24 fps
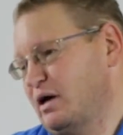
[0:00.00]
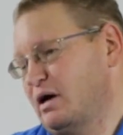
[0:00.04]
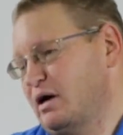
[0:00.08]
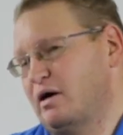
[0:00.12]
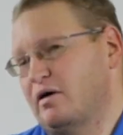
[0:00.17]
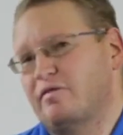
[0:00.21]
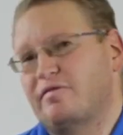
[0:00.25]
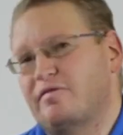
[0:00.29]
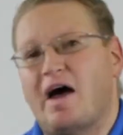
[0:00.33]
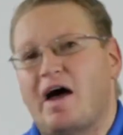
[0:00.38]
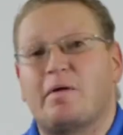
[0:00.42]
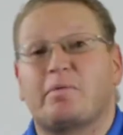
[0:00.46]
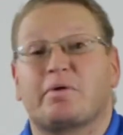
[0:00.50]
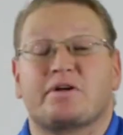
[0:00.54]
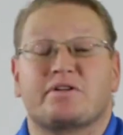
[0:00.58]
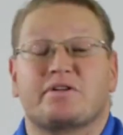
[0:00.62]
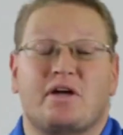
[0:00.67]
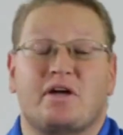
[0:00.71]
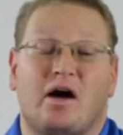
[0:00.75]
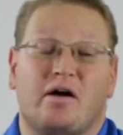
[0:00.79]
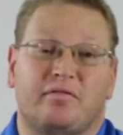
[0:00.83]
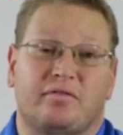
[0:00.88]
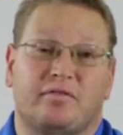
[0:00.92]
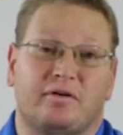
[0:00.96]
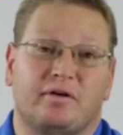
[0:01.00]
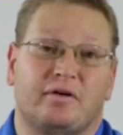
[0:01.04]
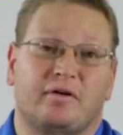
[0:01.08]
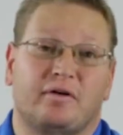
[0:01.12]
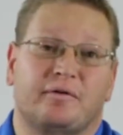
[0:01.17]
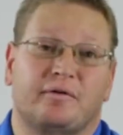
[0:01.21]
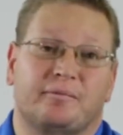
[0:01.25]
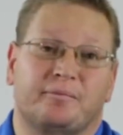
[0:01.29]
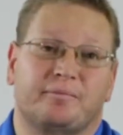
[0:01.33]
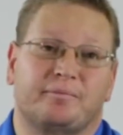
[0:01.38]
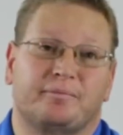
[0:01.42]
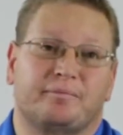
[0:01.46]
fabric softener
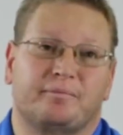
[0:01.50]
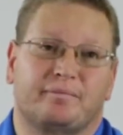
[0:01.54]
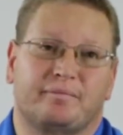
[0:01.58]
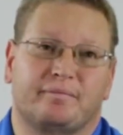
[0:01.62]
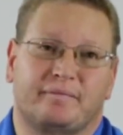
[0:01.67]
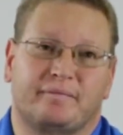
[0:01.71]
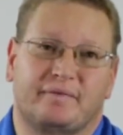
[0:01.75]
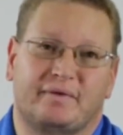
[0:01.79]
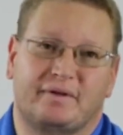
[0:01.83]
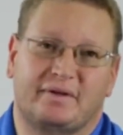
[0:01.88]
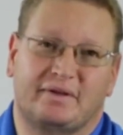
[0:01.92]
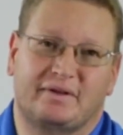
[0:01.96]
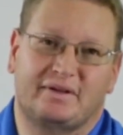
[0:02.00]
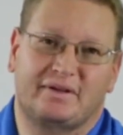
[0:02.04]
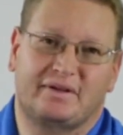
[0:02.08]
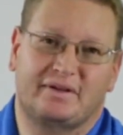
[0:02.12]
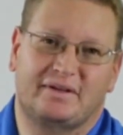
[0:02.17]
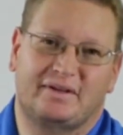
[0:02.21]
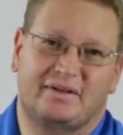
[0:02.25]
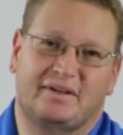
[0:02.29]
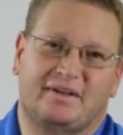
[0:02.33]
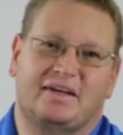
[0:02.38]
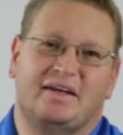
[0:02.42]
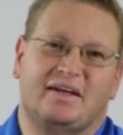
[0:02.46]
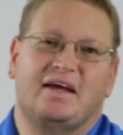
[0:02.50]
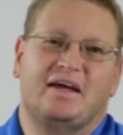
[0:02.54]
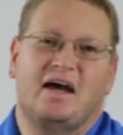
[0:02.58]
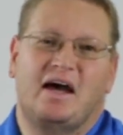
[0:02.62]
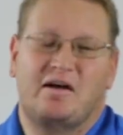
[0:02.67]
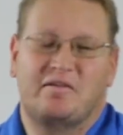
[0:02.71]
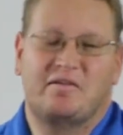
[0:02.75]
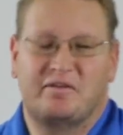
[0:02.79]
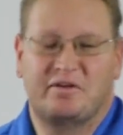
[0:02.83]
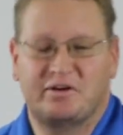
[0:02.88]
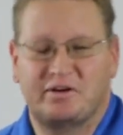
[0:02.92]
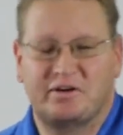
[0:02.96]

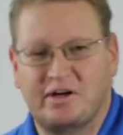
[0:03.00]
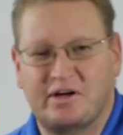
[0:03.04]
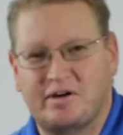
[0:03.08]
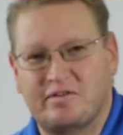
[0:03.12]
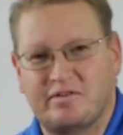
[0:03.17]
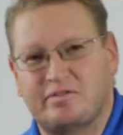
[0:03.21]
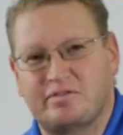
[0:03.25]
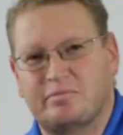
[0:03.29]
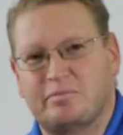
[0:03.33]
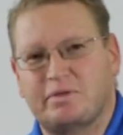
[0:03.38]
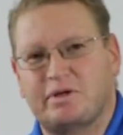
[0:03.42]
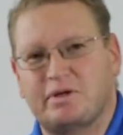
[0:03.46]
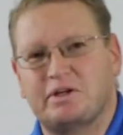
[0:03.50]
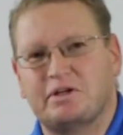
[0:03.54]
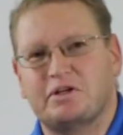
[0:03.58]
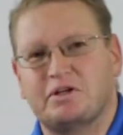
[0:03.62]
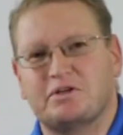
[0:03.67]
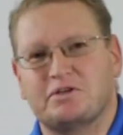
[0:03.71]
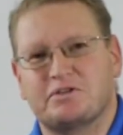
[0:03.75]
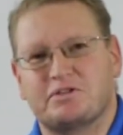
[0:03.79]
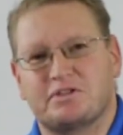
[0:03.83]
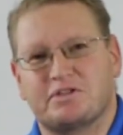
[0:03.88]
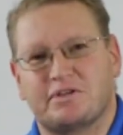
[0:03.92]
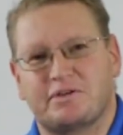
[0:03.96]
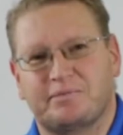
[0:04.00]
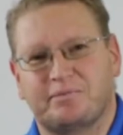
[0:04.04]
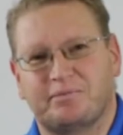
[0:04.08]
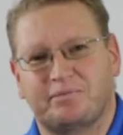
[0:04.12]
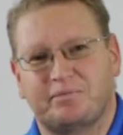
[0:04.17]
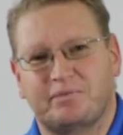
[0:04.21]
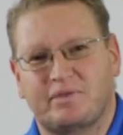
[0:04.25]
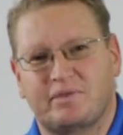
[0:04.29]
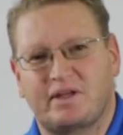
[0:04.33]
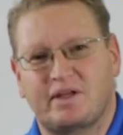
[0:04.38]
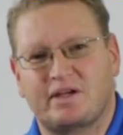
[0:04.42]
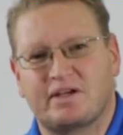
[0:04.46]
I've heard of being used.
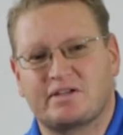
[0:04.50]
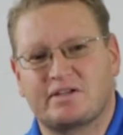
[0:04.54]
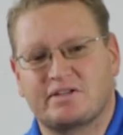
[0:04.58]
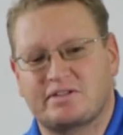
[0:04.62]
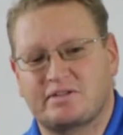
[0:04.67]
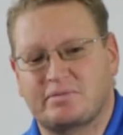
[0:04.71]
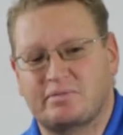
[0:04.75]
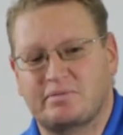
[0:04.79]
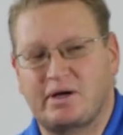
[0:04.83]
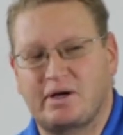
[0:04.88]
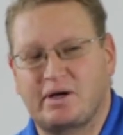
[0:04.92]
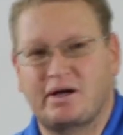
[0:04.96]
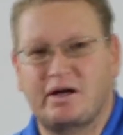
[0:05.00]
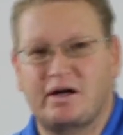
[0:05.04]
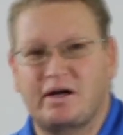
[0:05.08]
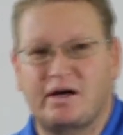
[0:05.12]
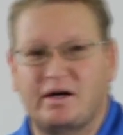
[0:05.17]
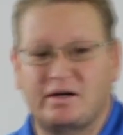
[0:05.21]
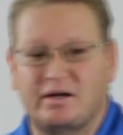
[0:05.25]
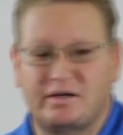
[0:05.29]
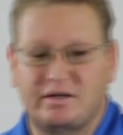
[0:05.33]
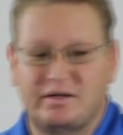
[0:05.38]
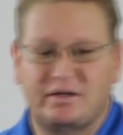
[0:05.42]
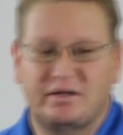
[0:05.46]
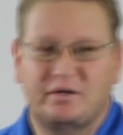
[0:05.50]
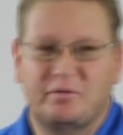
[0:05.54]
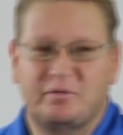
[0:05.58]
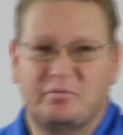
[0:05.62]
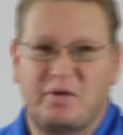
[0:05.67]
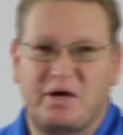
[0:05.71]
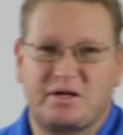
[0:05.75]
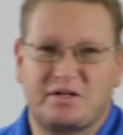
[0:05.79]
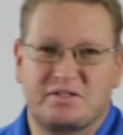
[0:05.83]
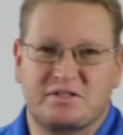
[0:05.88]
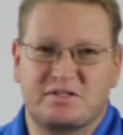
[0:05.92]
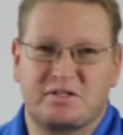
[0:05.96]
Thanks. My
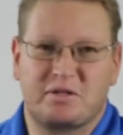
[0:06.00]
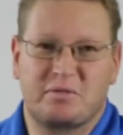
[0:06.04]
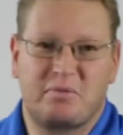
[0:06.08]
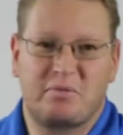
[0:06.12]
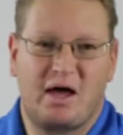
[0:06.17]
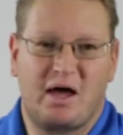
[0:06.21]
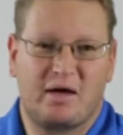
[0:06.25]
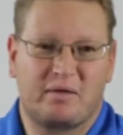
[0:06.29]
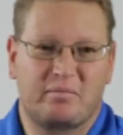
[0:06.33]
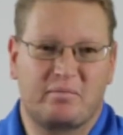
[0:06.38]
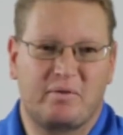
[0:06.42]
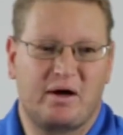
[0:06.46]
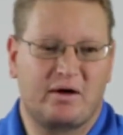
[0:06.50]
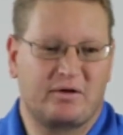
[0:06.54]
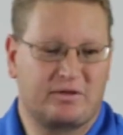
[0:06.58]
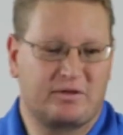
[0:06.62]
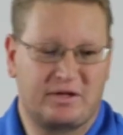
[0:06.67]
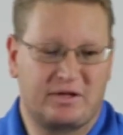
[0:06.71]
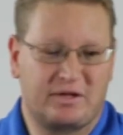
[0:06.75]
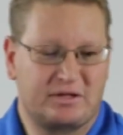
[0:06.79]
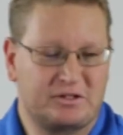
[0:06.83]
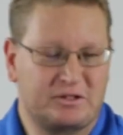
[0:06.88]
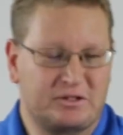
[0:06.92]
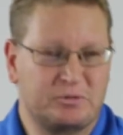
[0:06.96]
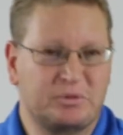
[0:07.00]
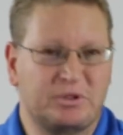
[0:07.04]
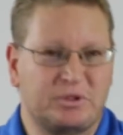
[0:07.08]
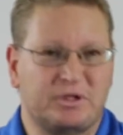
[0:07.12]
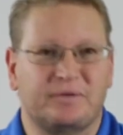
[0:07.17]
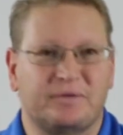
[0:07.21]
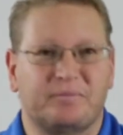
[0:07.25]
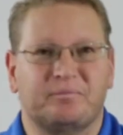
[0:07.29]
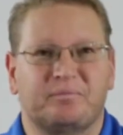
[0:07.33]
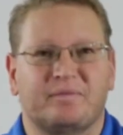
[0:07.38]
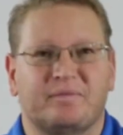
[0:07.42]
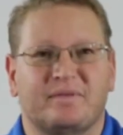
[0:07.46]
Amanda's in the back mouthing that to me.
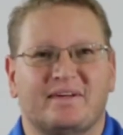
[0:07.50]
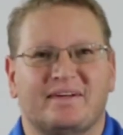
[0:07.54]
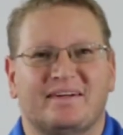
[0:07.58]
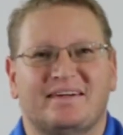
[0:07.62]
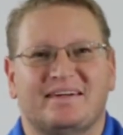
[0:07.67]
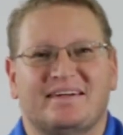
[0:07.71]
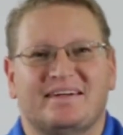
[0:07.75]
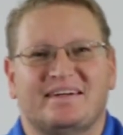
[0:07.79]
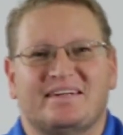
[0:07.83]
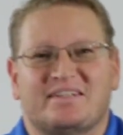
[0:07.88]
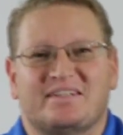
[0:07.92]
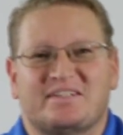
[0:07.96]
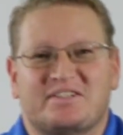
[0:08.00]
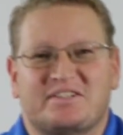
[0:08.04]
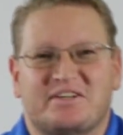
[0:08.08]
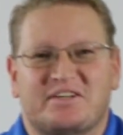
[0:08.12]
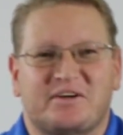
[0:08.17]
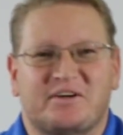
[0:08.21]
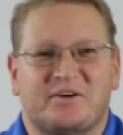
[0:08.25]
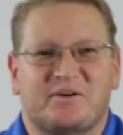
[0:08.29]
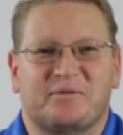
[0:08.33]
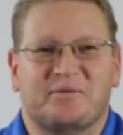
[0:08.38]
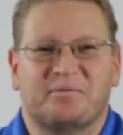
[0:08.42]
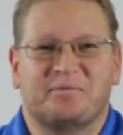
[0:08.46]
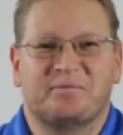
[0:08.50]
So